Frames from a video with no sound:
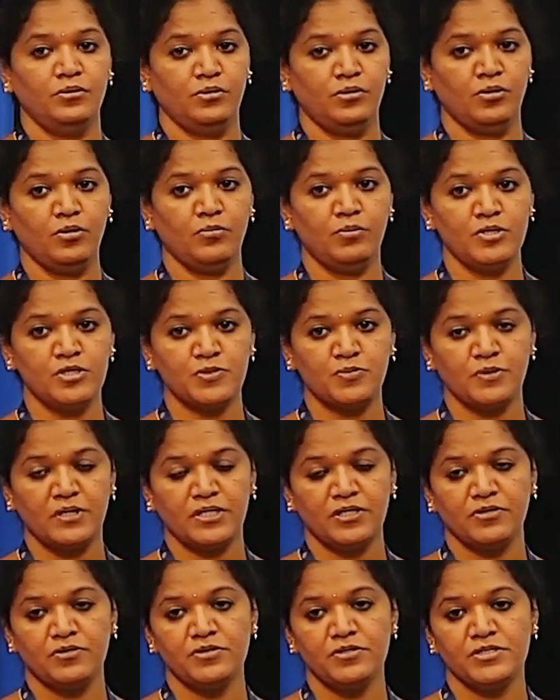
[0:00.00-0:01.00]
robots were
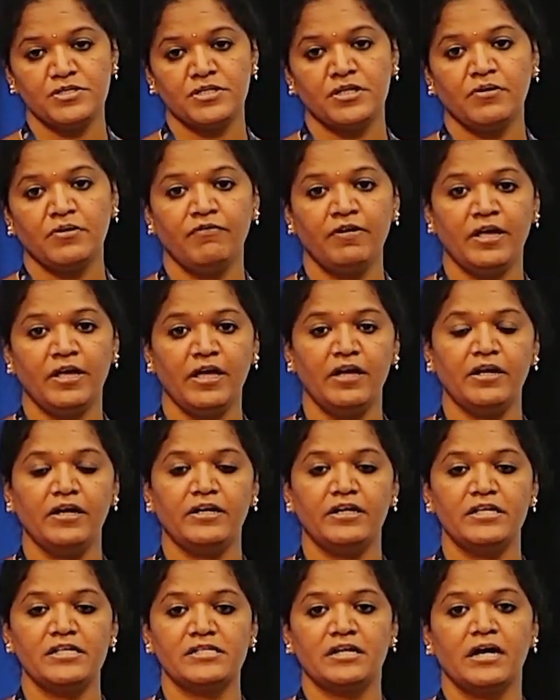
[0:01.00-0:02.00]
used where
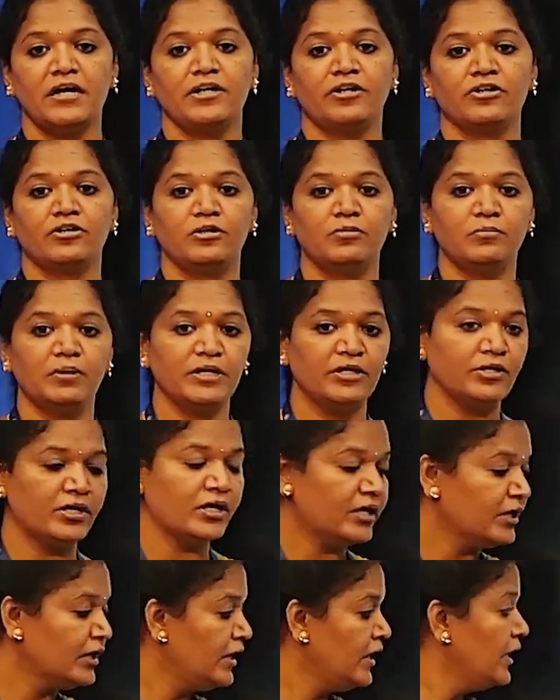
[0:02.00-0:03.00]
it is controlled by
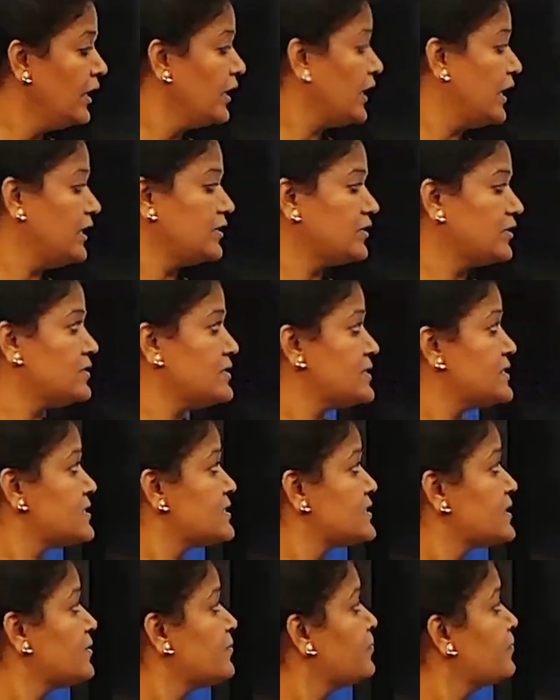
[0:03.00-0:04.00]
your control
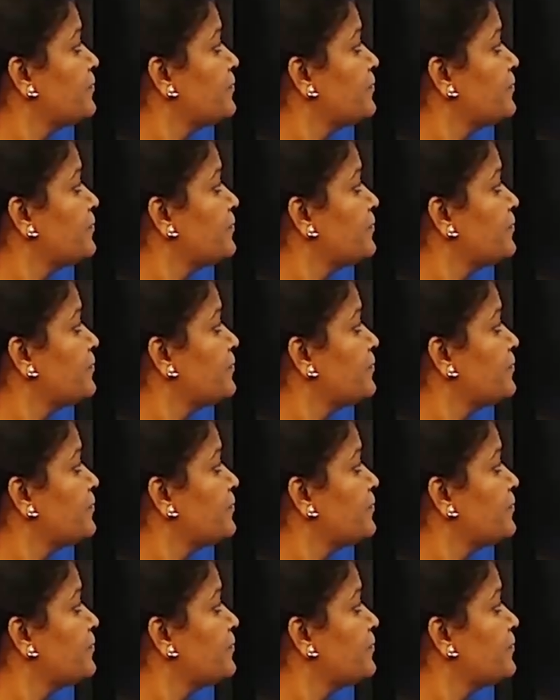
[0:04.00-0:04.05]
system.